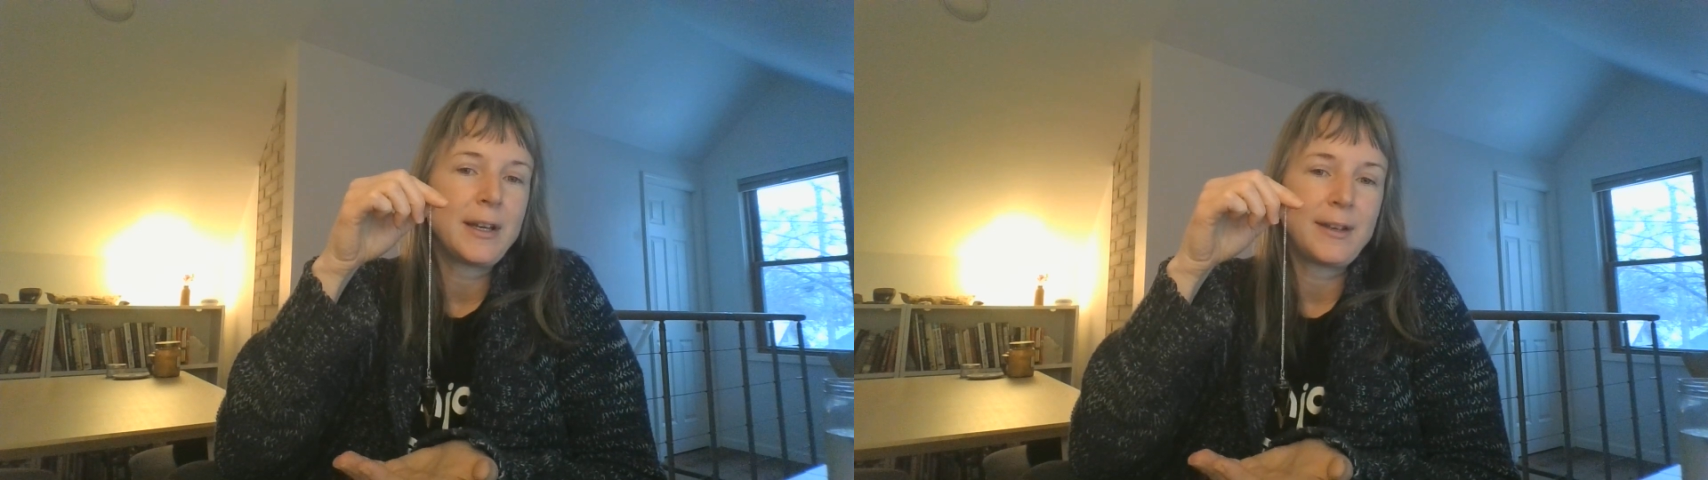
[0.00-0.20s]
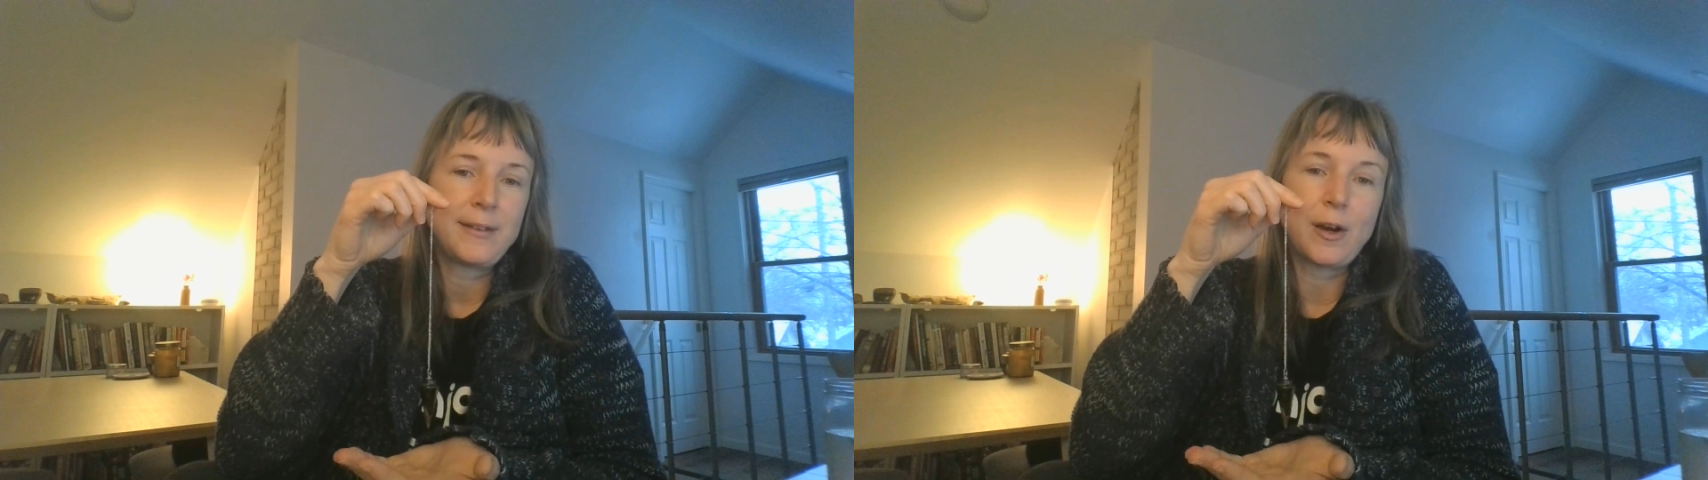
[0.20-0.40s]

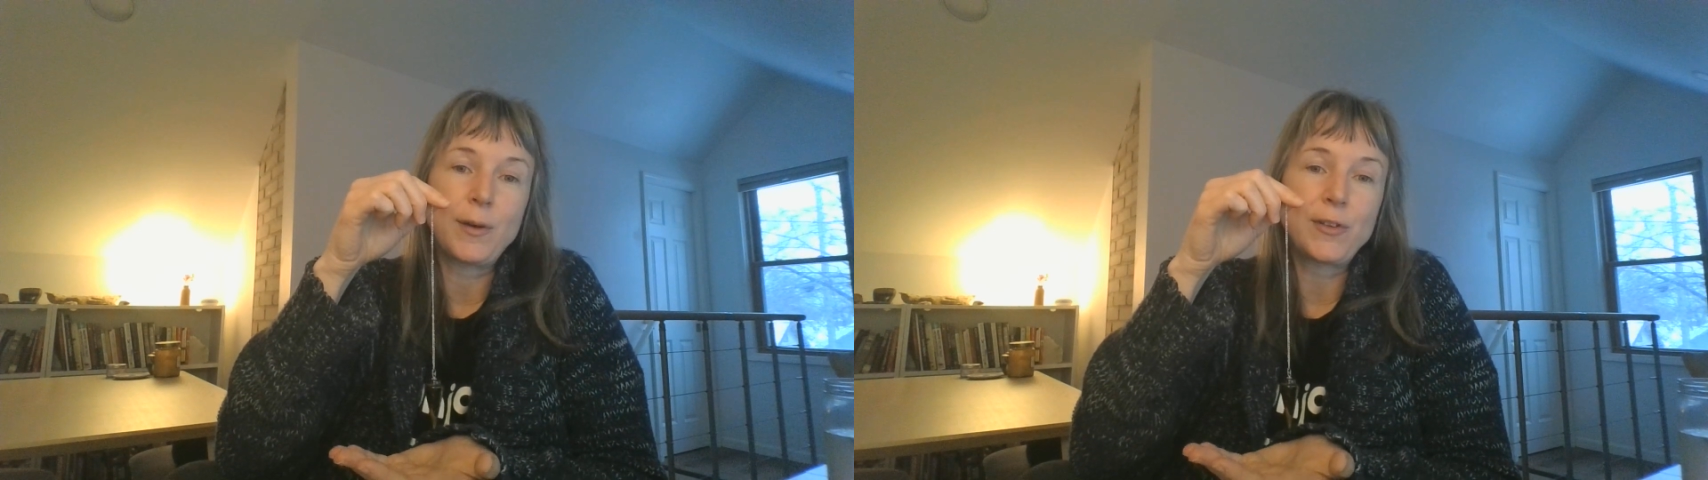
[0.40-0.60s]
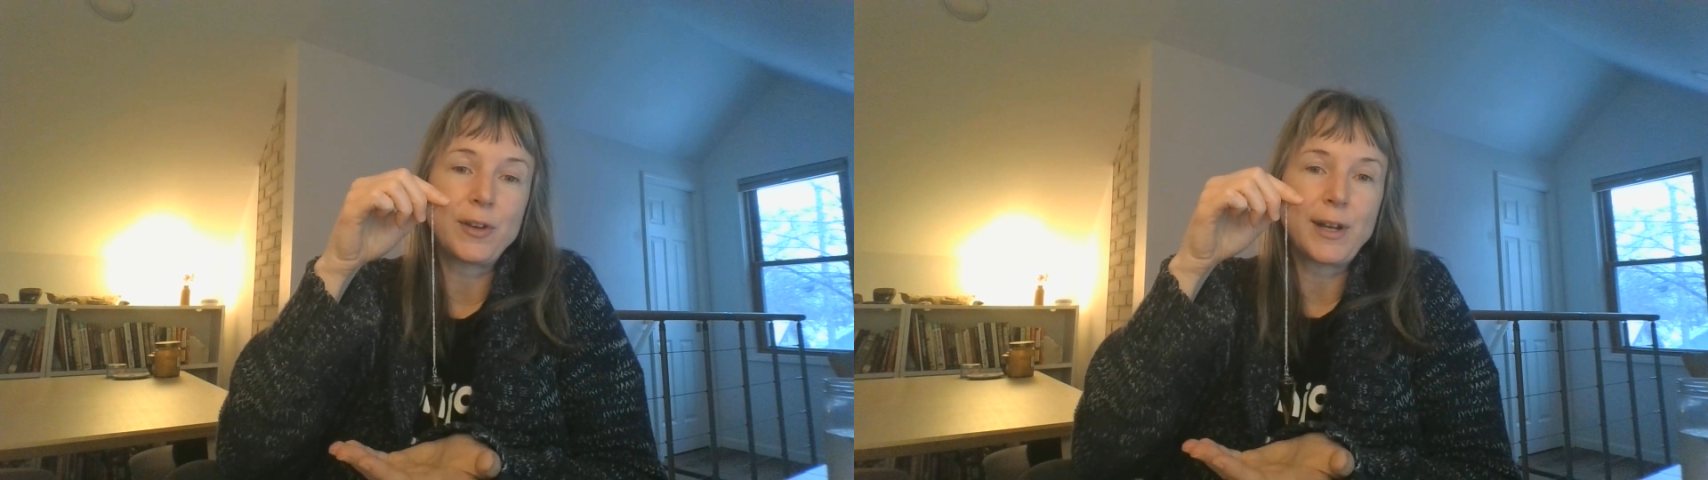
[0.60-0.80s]
is
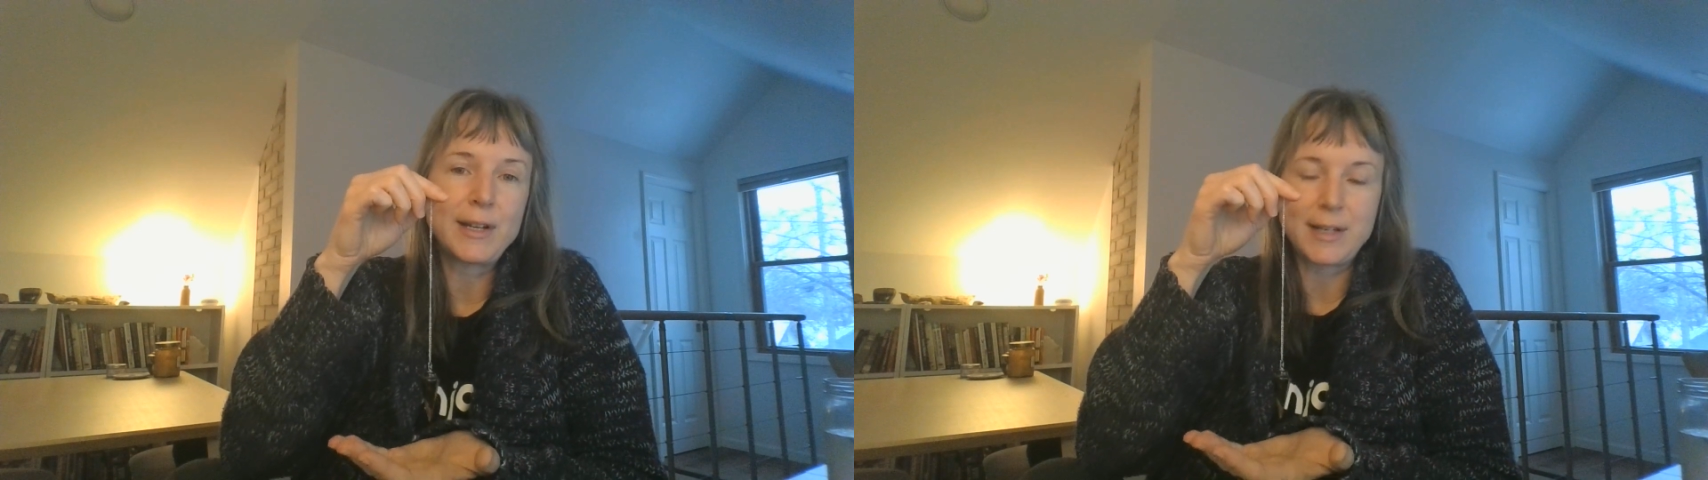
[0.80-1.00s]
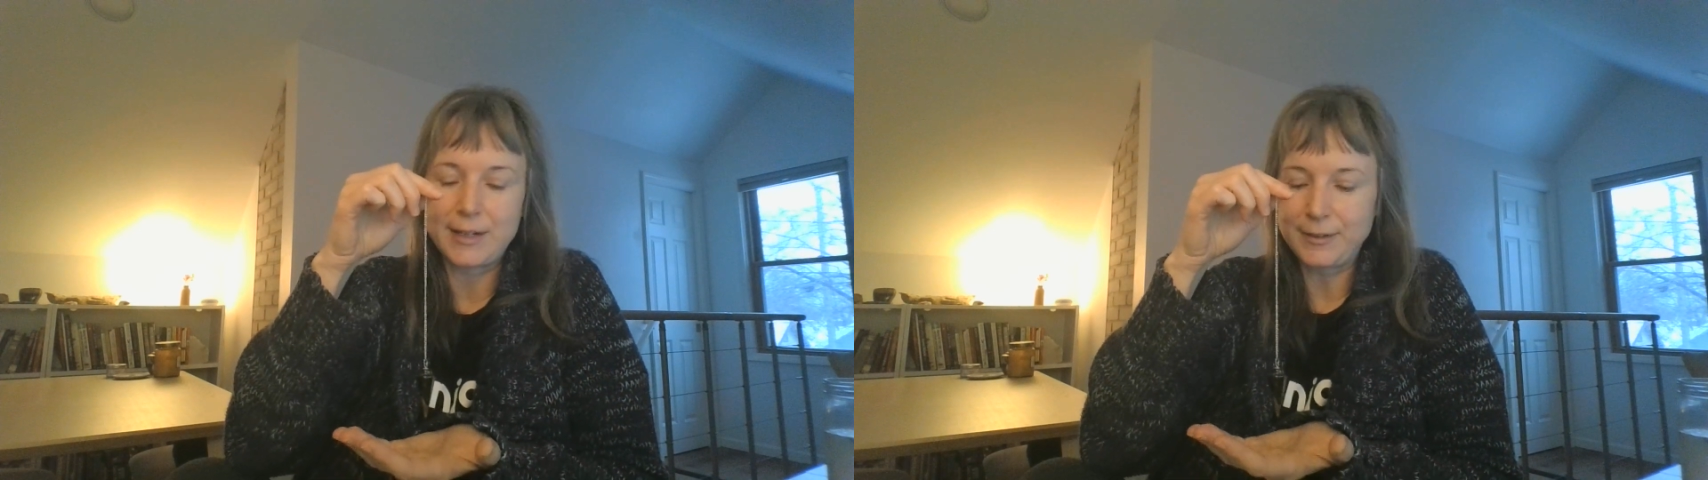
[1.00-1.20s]
always a good
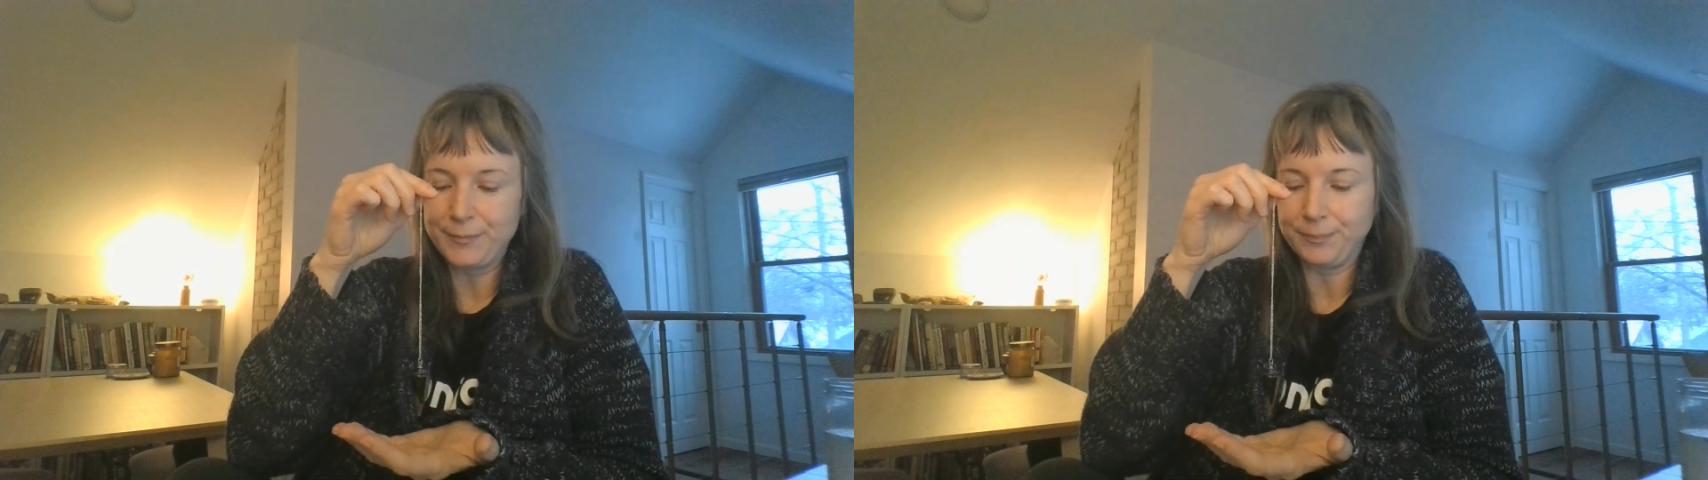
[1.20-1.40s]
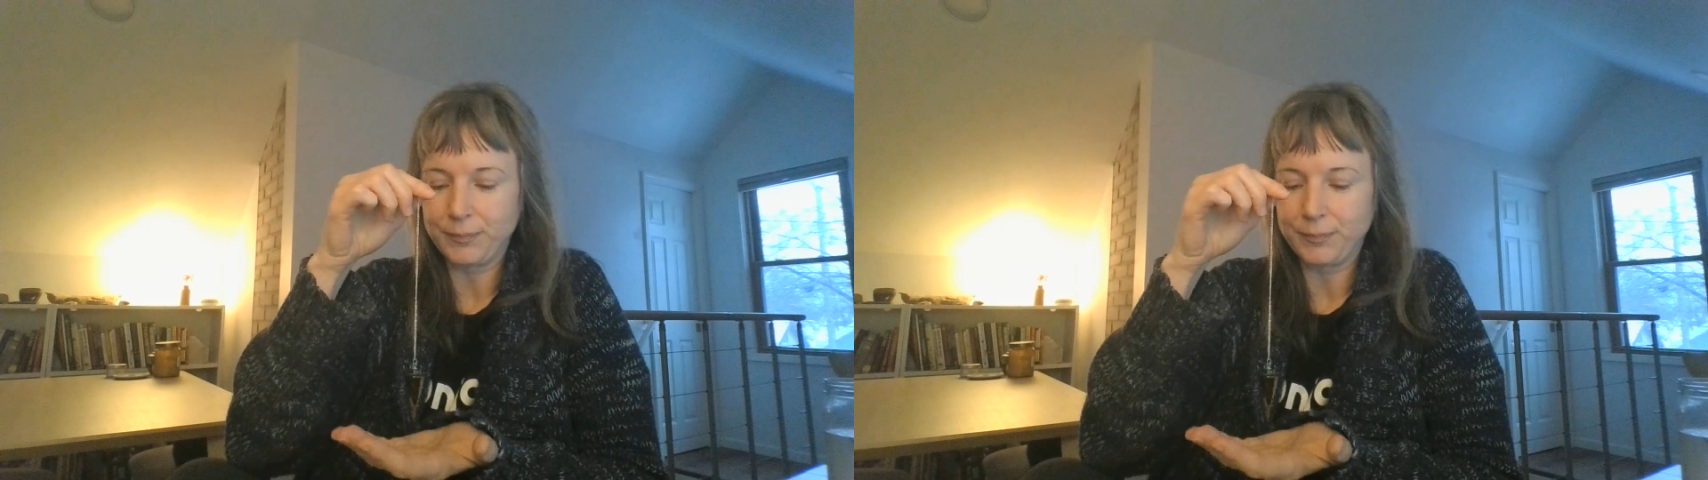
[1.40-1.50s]
idea